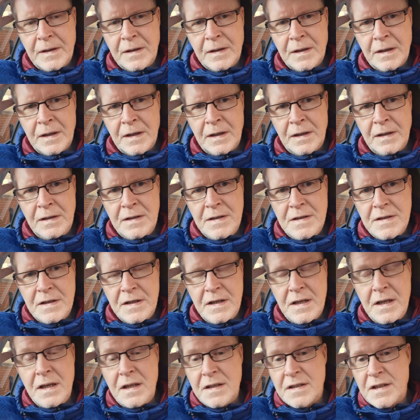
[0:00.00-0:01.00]
and
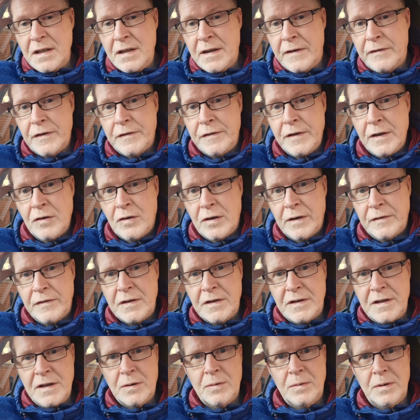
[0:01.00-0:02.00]
it's another thing I have
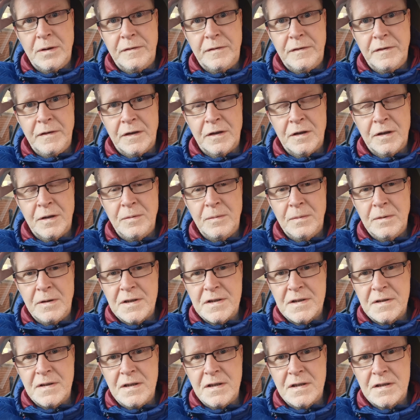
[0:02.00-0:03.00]
to deal with. You know,
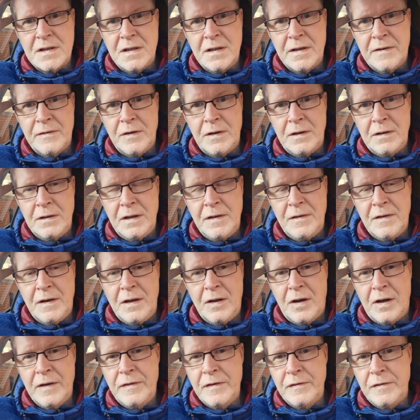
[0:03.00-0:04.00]
it's it's another in the
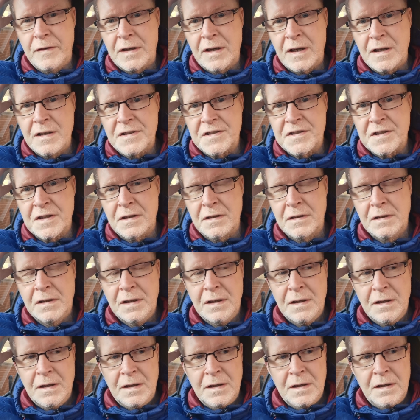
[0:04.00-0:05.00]
life of a cancer
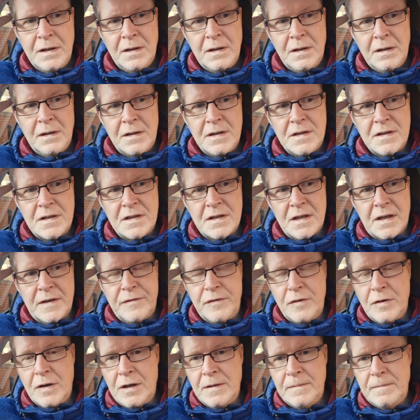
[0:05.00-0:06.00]

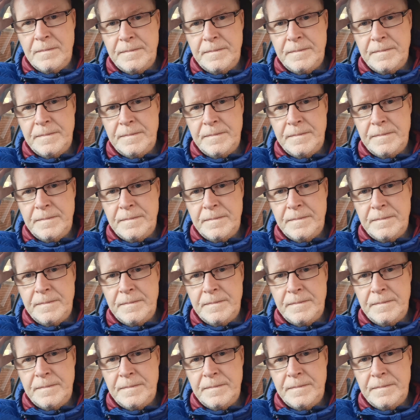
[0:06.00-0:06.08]
sufferer.